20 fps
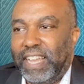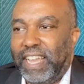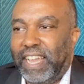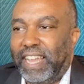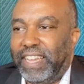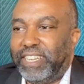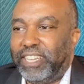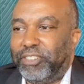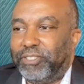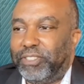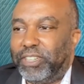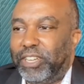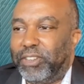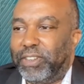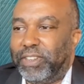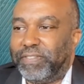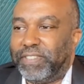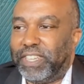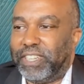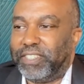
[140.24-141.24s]
I don't
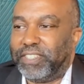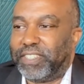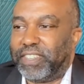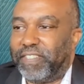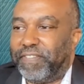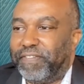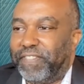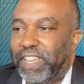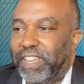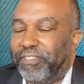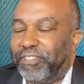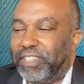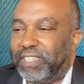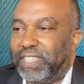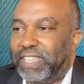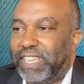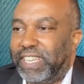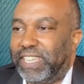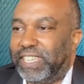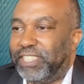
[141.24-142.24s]
know if there's a favorite
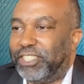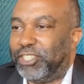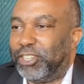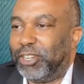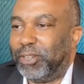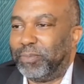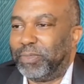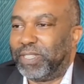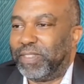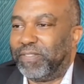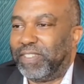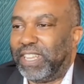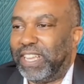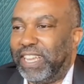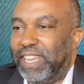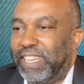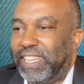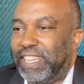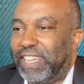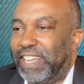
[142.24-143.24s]
thing in terms of
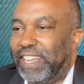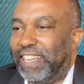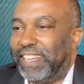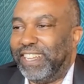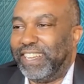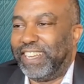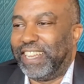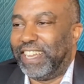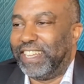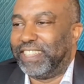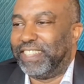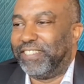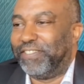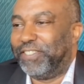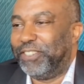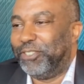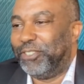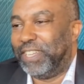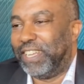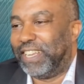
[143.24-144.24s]
I like the
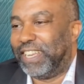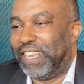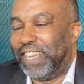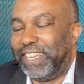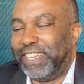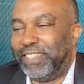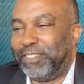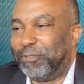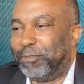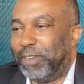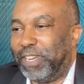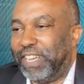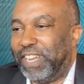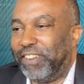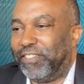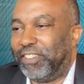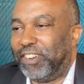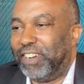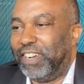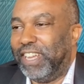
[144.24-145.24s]
food, I like
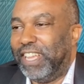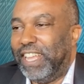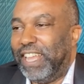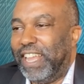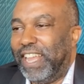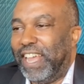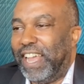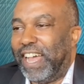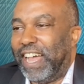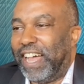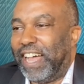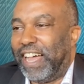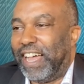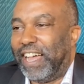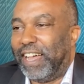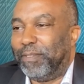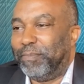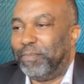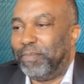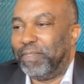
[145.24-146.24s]
whatever.
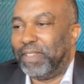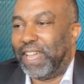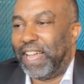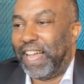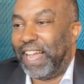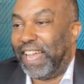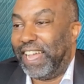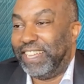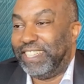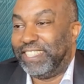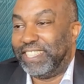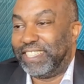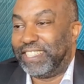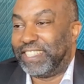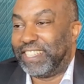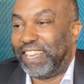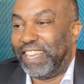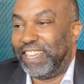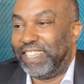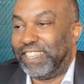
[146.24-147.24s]
I
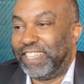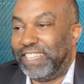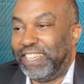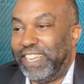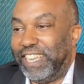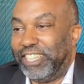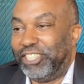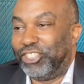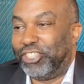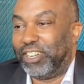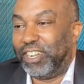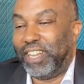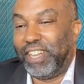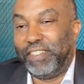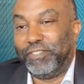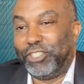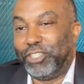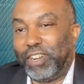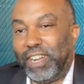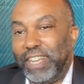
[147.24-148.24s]
just like the nature
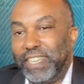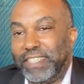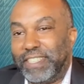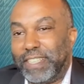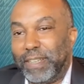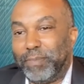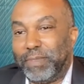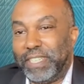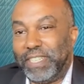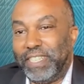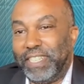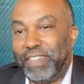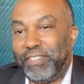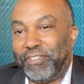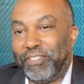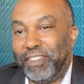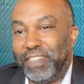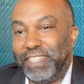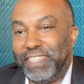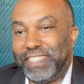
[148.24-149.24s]
of trying something
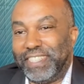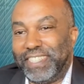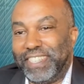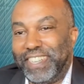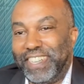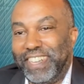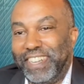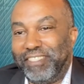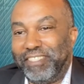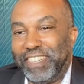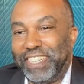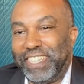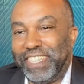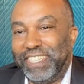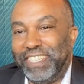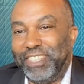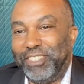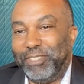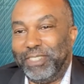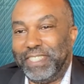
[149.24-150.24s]
different. I really
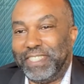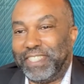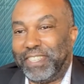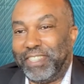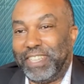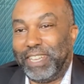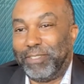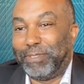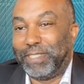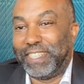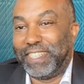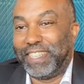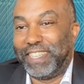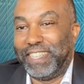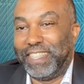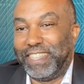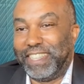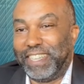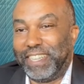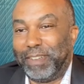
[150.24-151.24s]
do. And so that was the
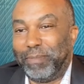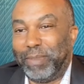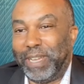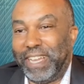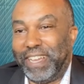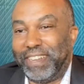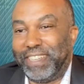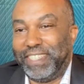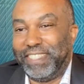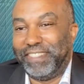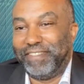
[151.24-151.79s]
good thing about it.